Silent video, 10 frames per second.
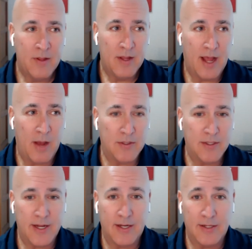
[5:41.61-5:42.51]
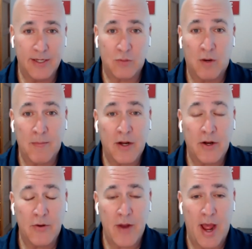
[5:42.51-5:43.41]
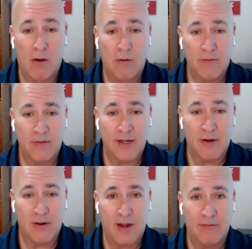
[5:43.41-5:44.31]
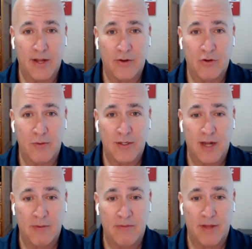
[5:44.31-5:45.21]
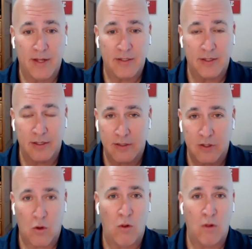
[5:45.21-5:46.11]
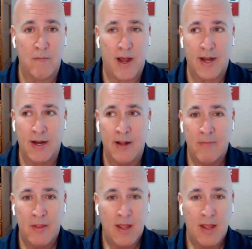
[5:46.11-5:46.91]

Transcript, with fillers: I was thinking, geez, what am I going to do now? You know, I've got too much time invested. This is a goal oh of mine. Goodness.